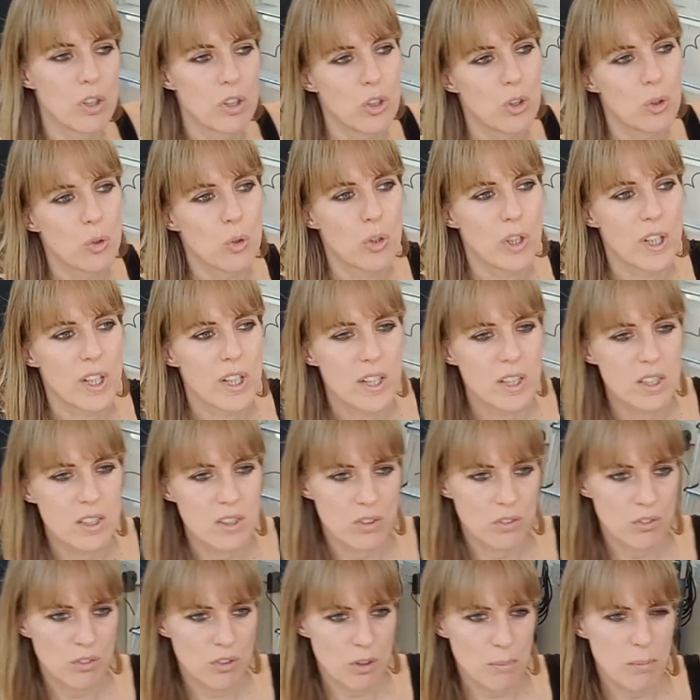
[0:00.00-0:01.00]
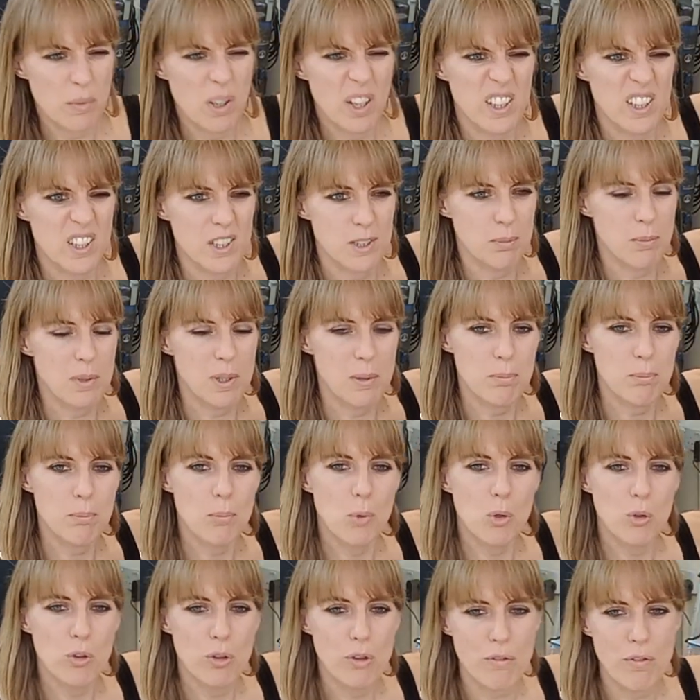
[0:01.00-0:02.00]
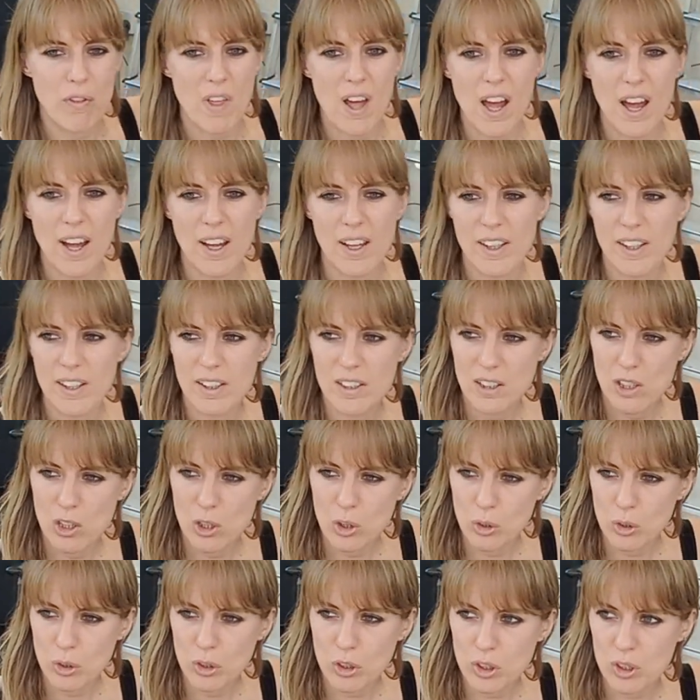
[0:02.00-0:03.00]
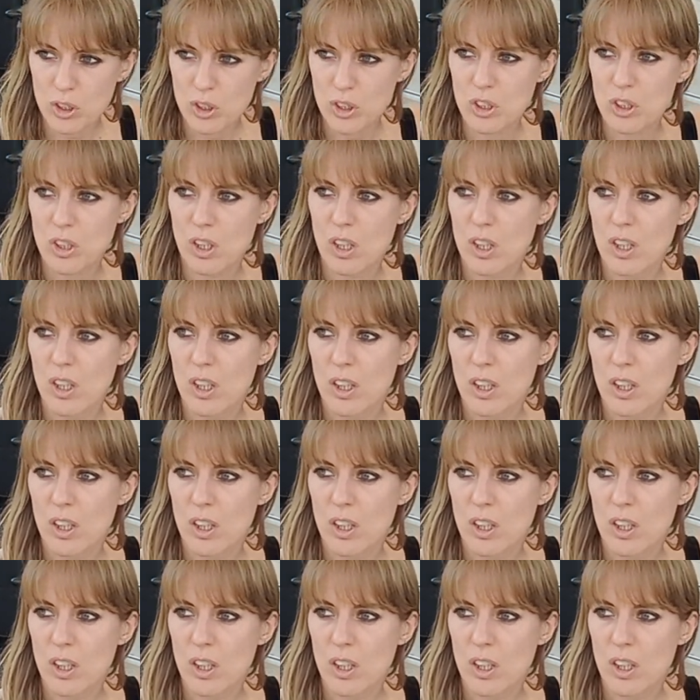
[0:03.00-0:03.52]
noise reminds me more of that. It looks